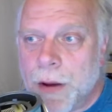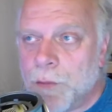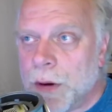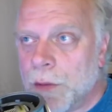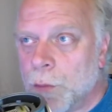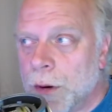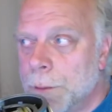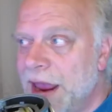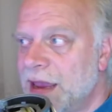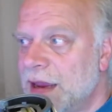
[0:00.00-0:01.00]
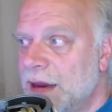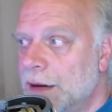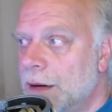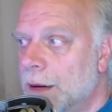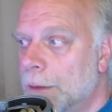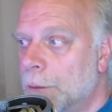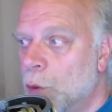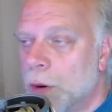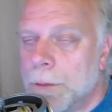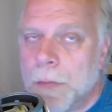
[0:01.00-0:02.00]
we're making
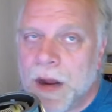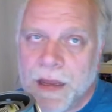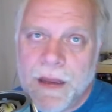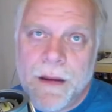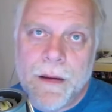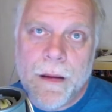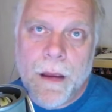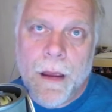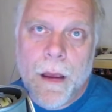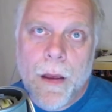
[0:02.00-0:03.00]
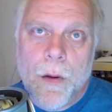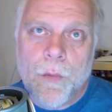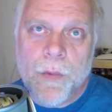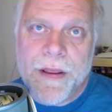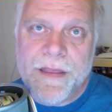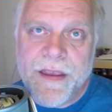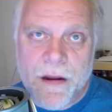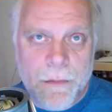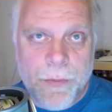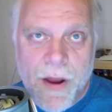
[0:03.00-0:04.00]
more money with the
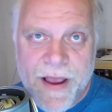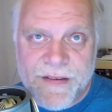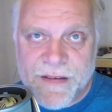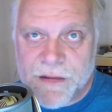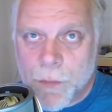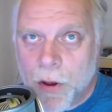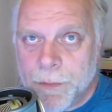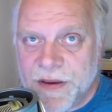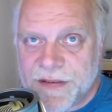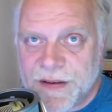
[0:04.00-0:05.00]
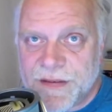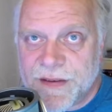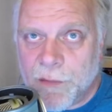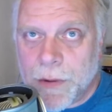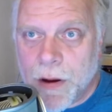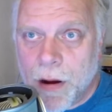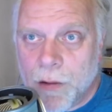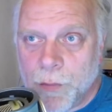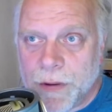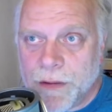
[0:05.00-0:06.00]
enterprise and small business than we are
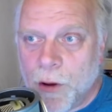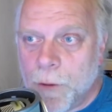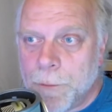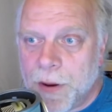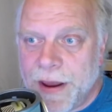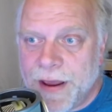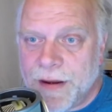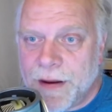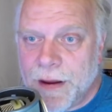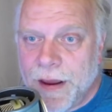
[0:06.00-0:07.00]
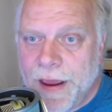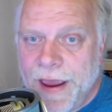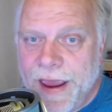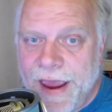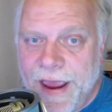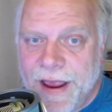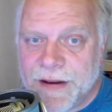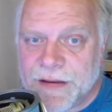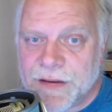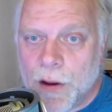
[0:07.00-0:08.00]
with the home plan.
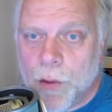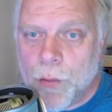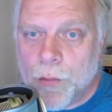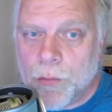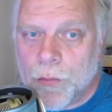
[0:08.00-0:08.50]
And so